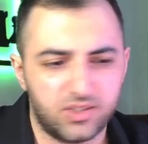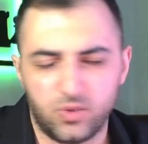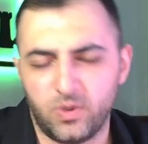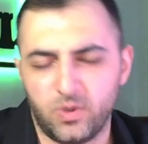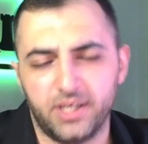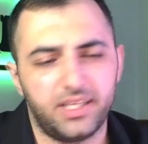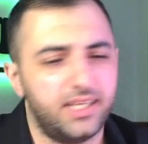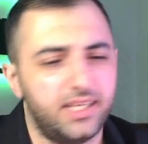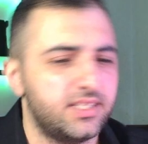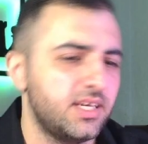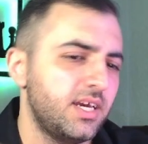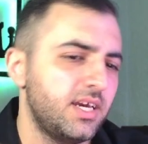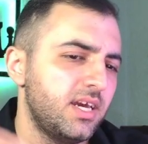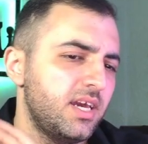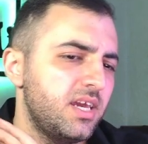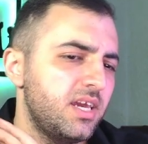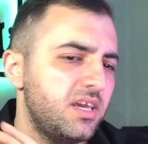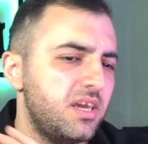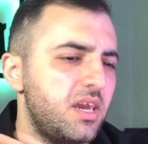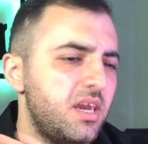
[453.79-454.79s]
White has
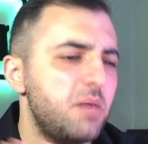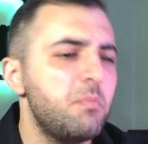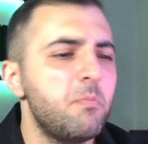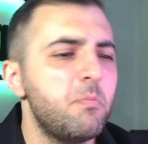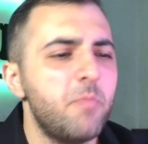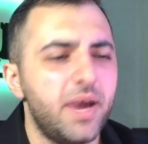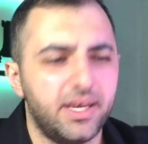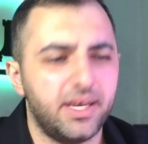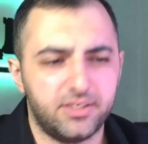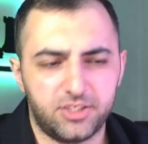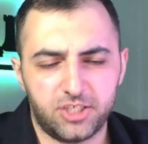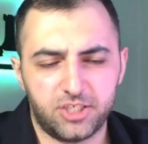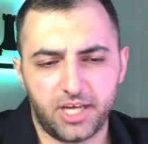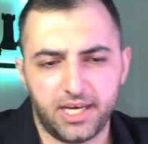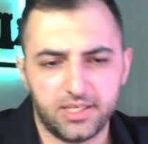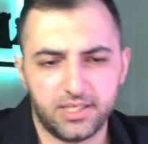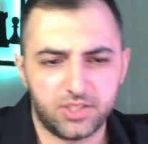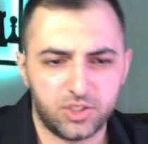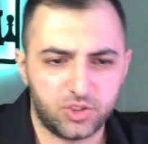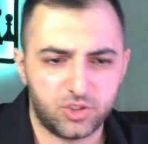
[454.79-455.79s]
immense
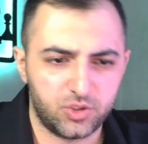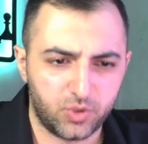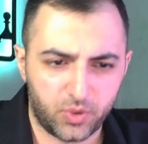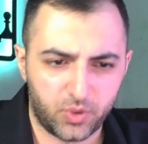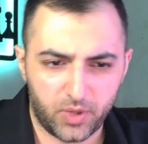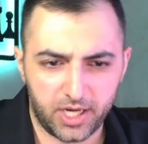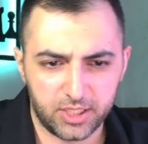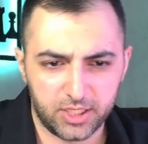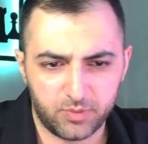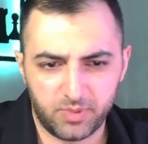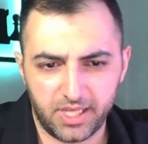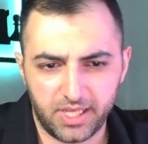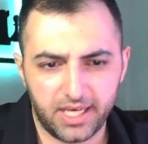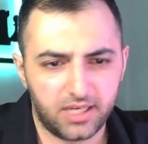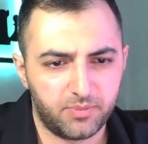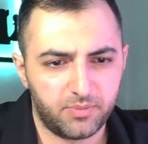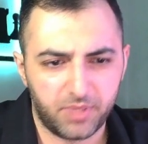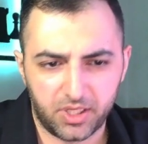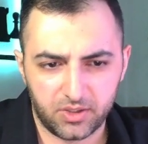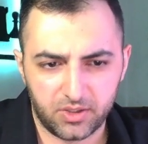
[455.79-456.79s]
chances to crash black
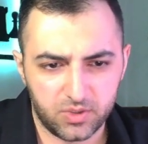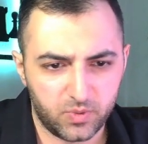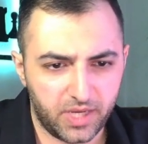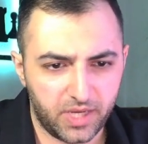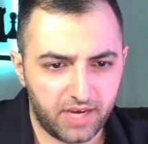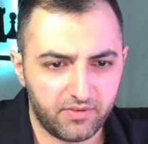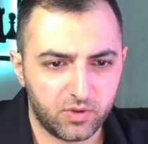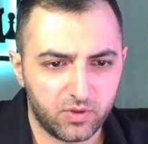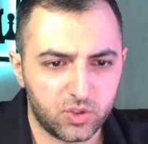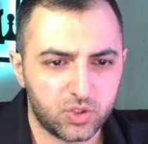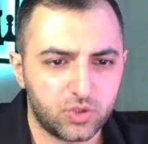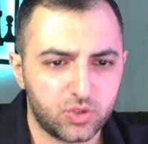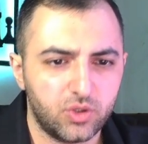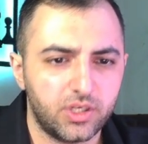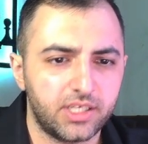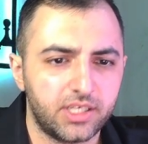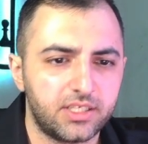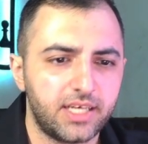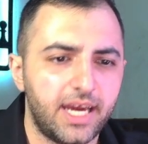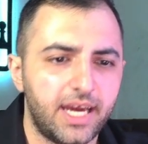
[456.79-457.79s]
because we have a strong
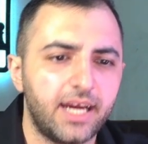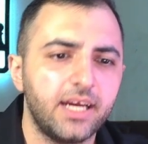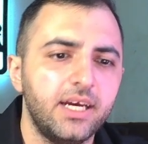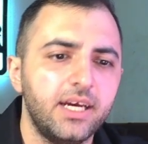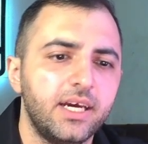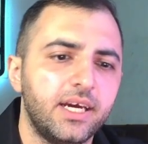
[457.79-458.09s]
attack.